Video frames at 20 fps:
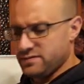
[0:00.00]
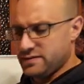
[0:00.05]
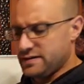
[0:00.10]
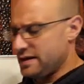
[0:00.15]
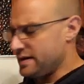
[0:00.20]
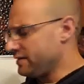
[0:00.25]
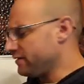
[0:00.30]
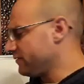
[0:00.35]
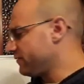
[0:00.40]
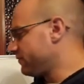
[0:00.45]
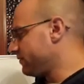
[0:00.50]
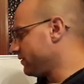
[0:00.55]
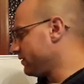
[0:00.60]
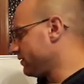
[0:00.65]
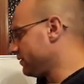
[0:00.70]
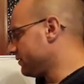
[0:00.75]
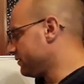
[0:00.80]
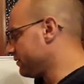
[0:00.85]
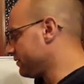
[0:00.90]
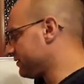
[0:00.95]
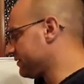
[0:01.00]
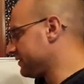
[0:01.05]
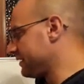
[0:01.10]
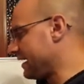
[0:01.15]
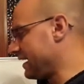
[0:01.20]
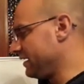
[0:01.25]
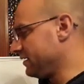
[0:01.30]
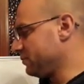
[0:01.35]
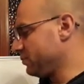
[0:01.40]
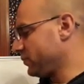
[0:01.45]
kind of a
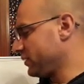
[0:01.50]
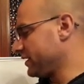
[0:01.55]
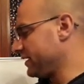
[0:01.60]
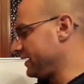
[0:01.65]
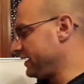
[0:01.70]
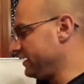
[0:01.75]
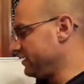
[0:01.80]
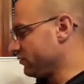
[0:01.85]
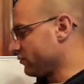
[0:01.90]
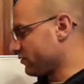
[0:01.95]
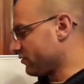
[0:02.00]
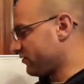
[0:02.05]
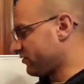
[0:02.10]
slide plane or